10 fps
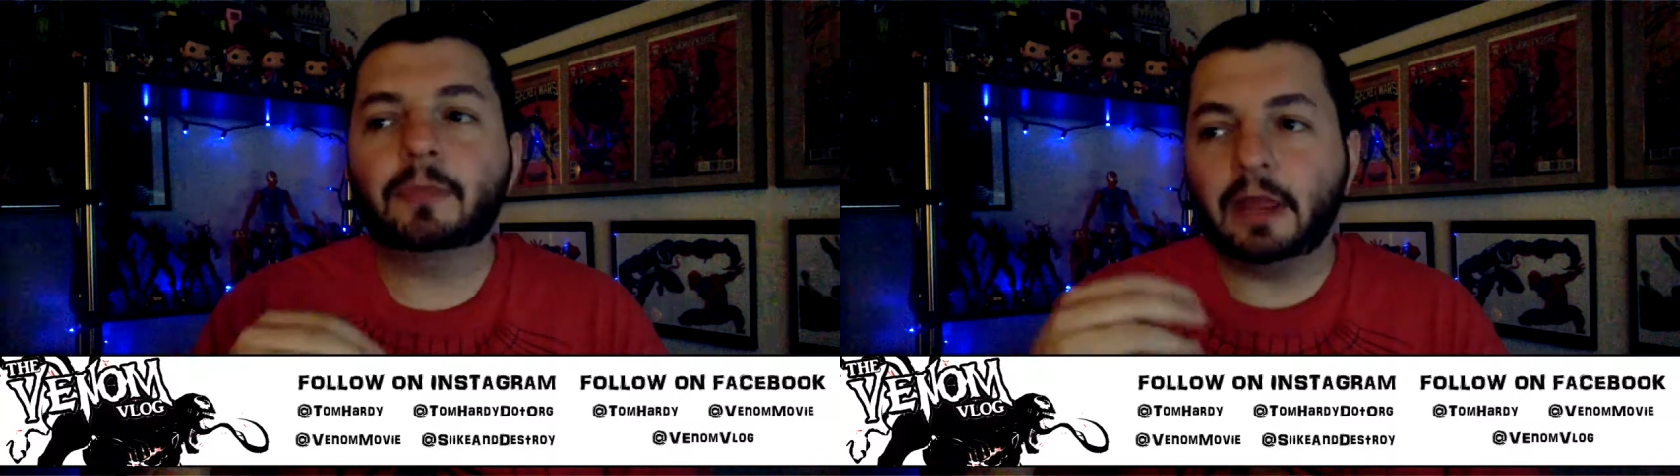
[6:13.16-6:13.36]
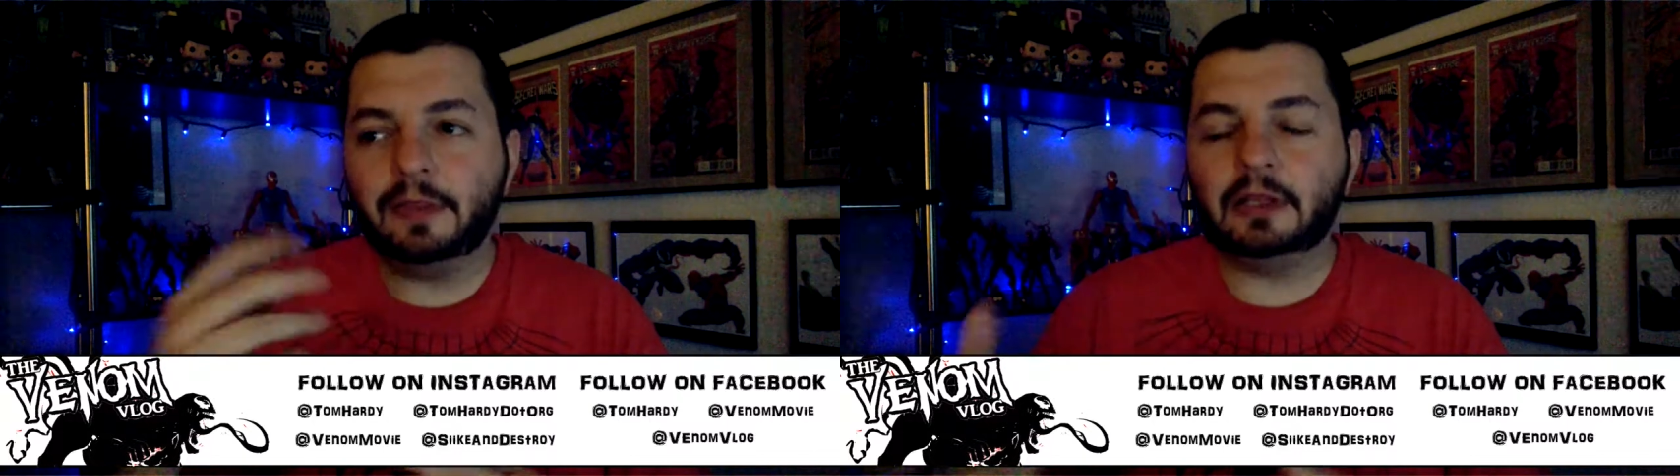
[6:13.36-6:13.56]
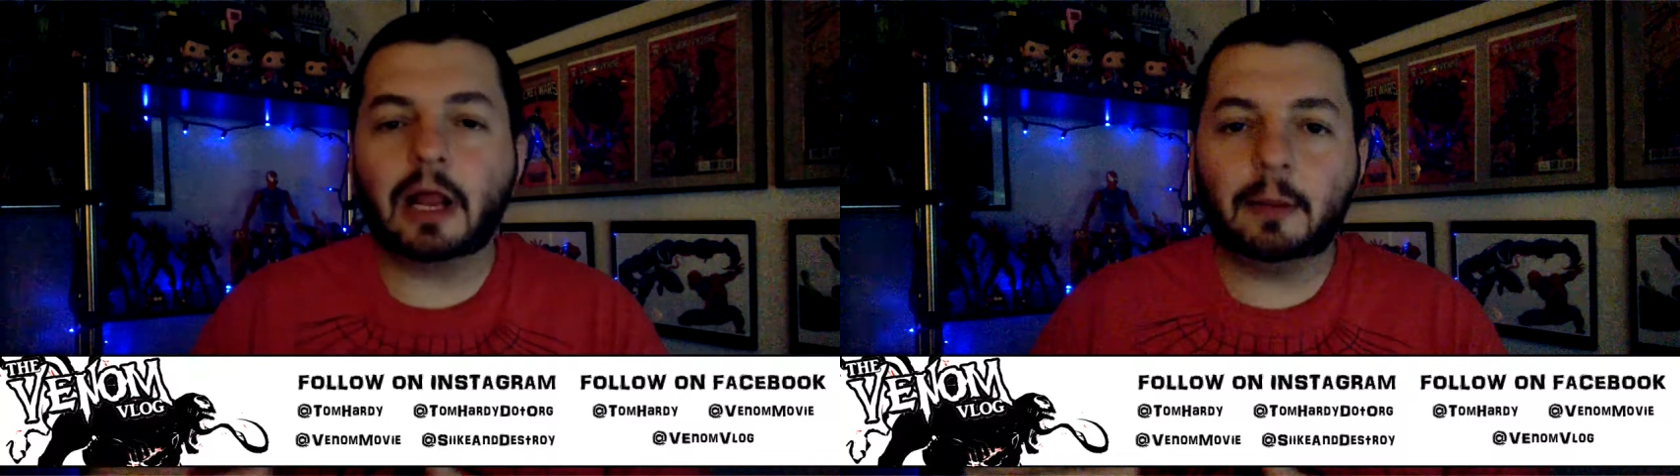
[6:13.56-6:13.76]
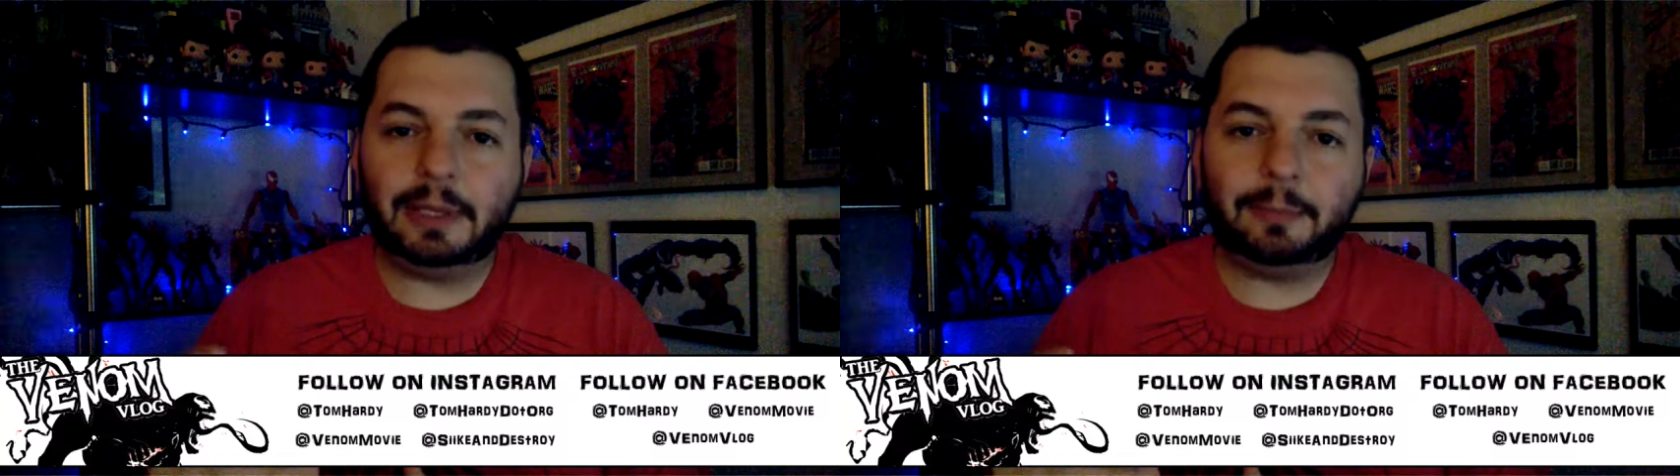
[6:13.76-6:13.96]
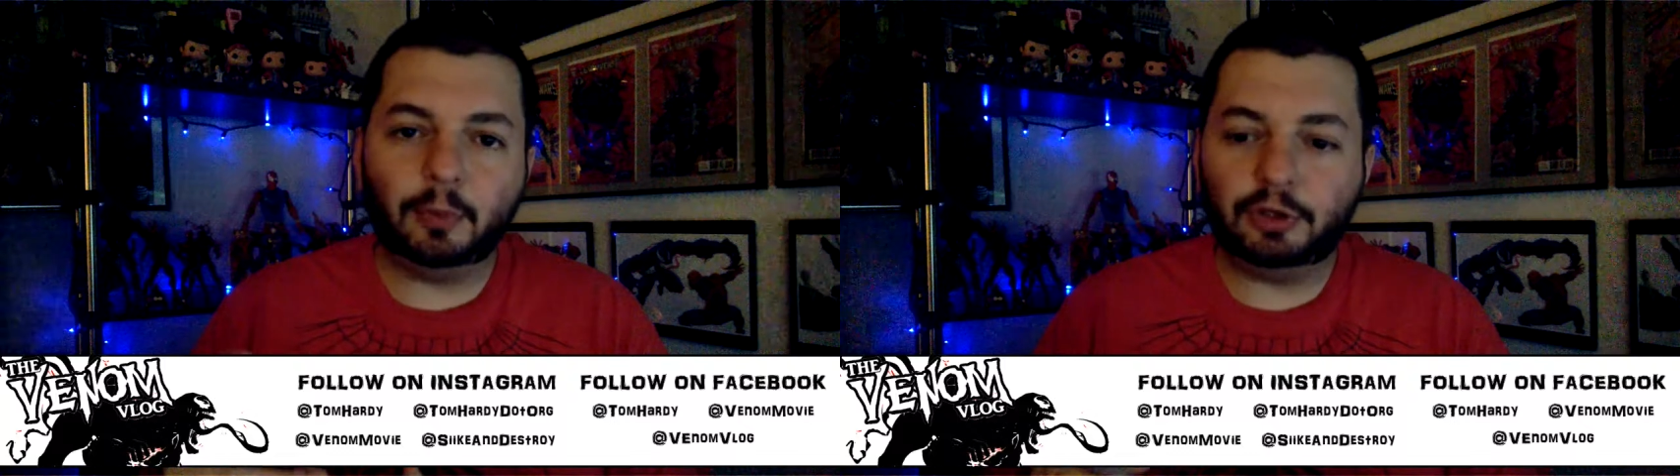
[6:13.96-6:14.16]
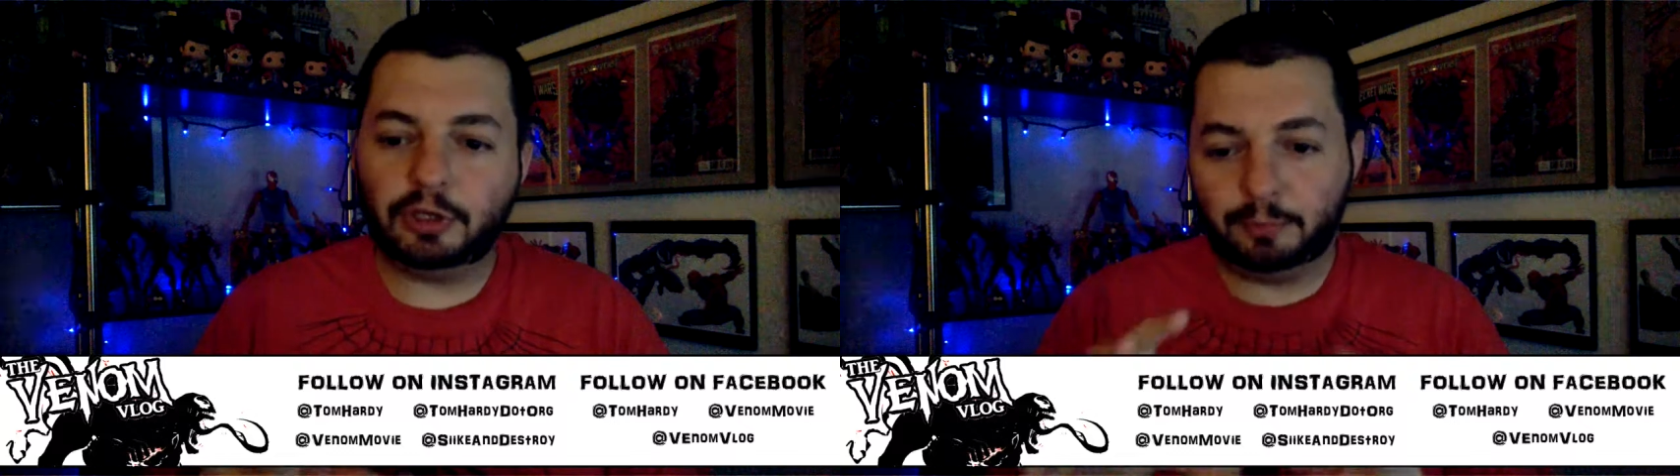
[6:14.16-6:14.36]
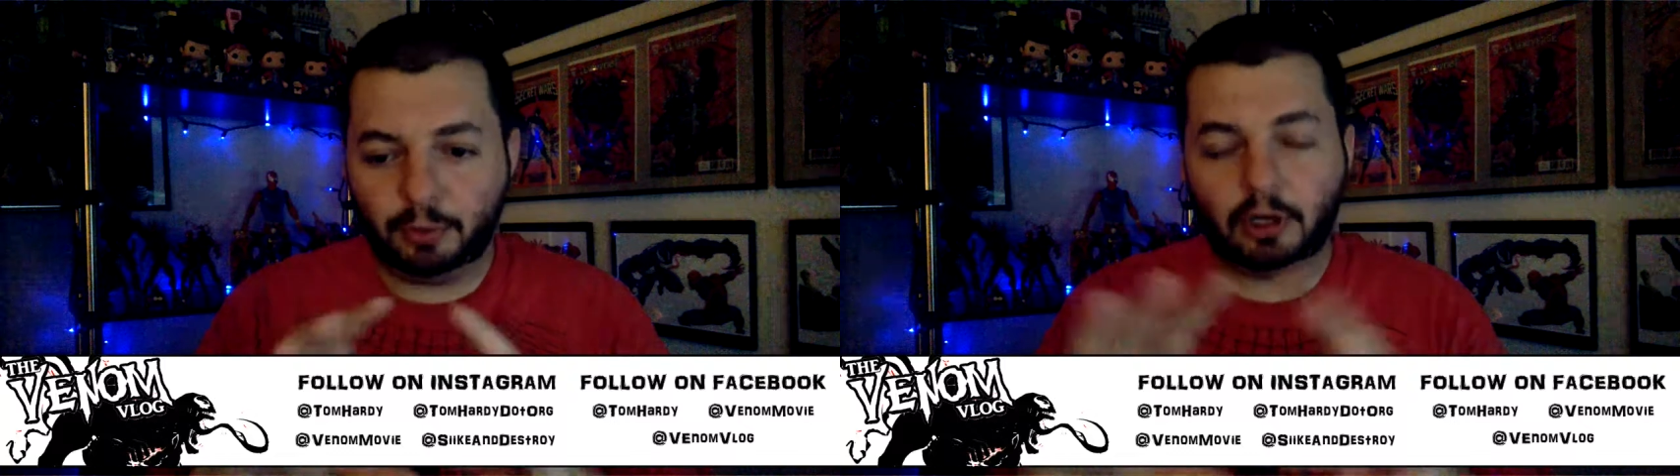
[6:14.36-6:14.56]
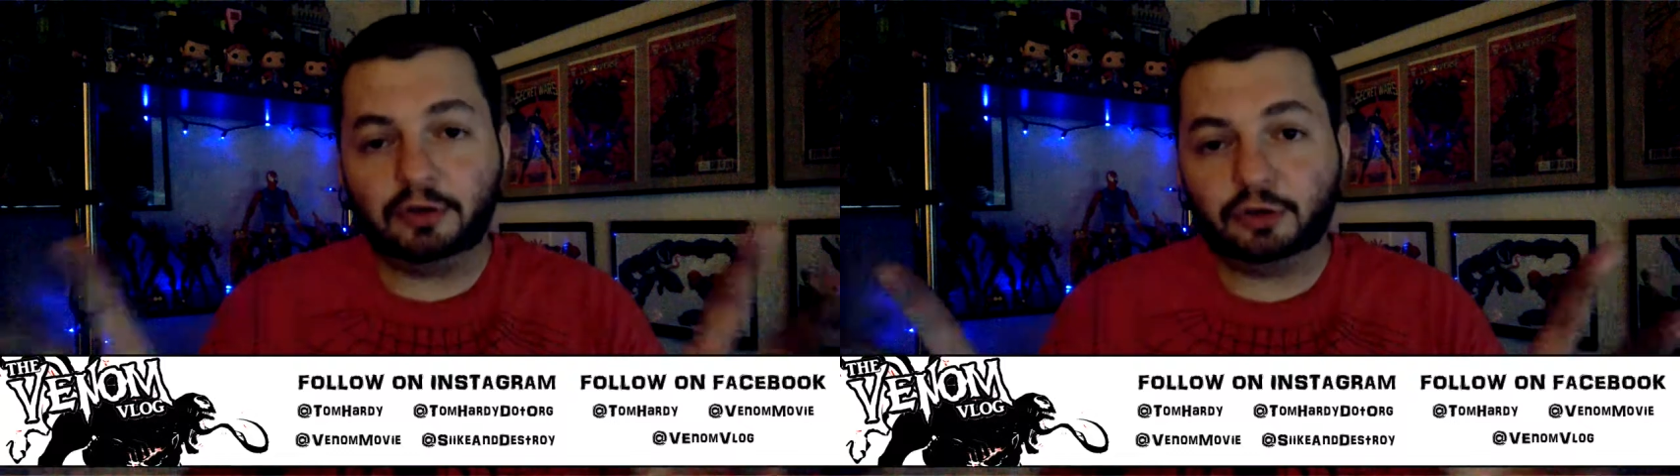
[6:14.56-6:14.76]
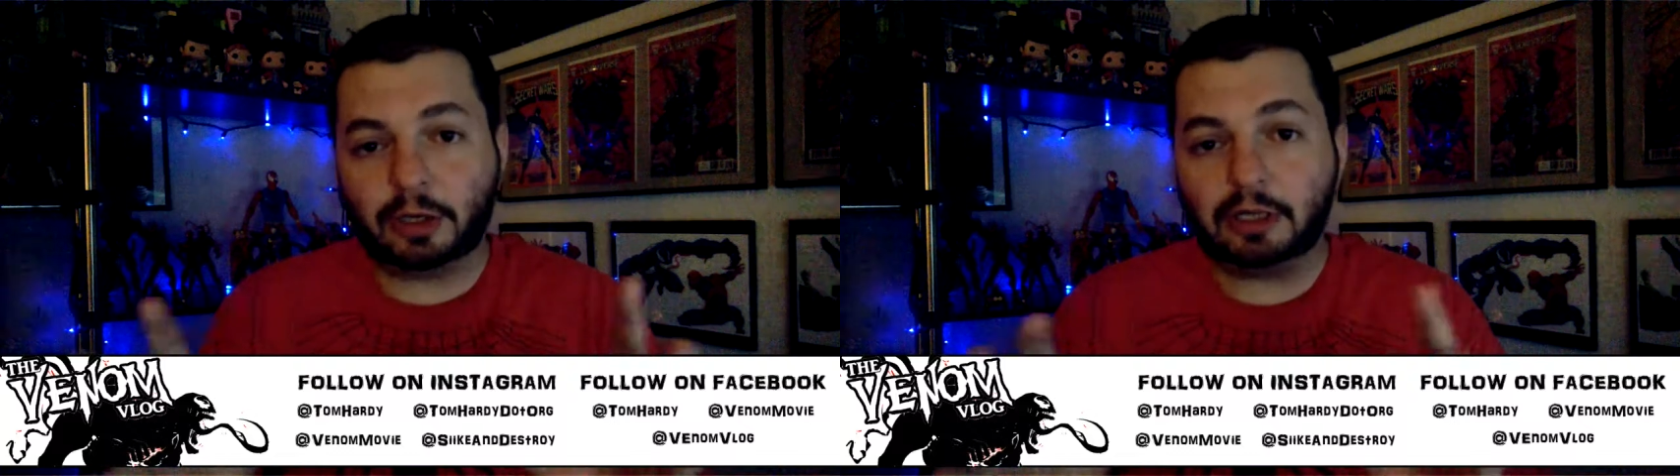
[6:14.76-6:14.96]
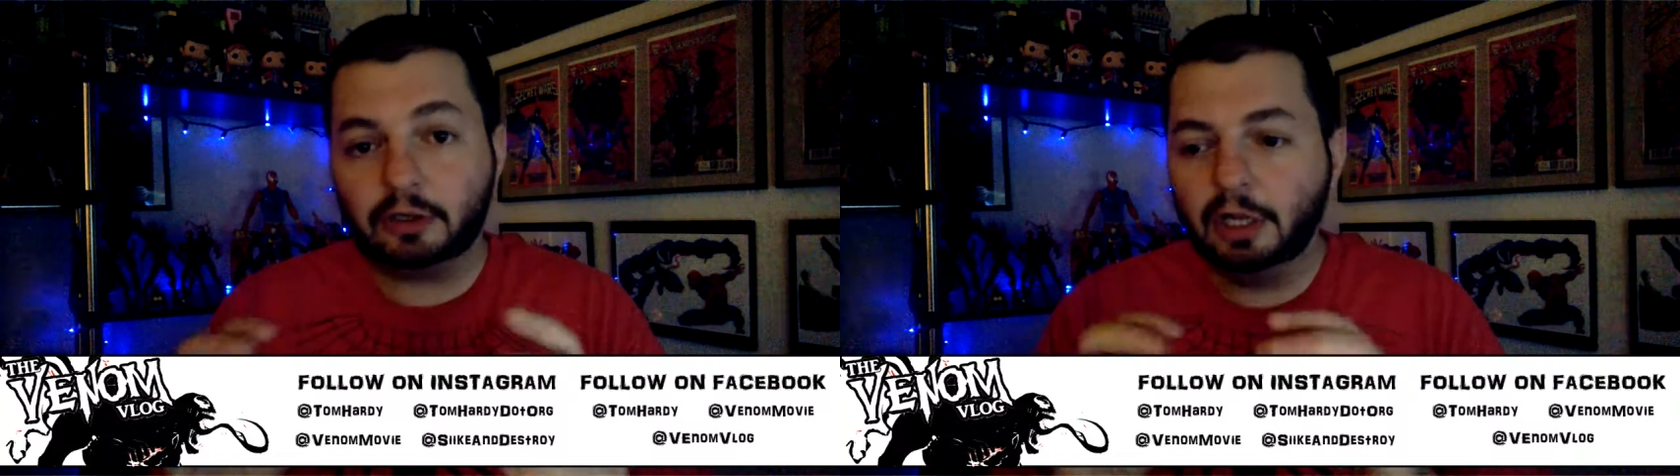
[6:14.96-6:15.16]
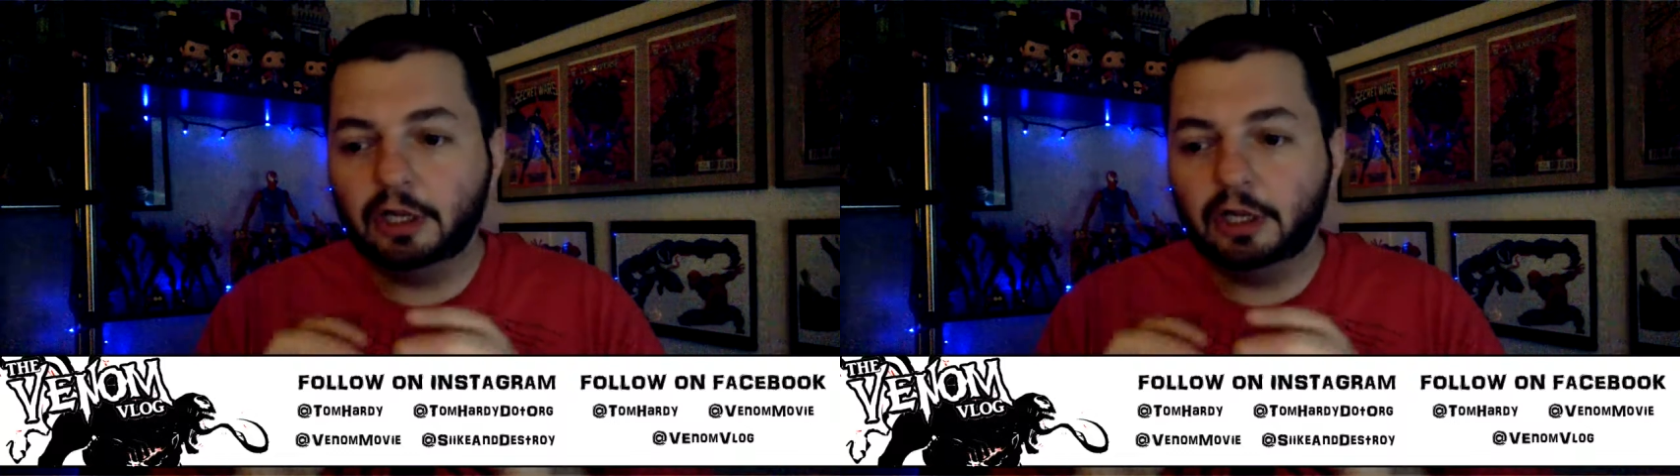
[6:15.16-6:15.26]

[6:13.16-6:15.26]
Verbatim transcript: I think a lot of people, you could put on your trailer,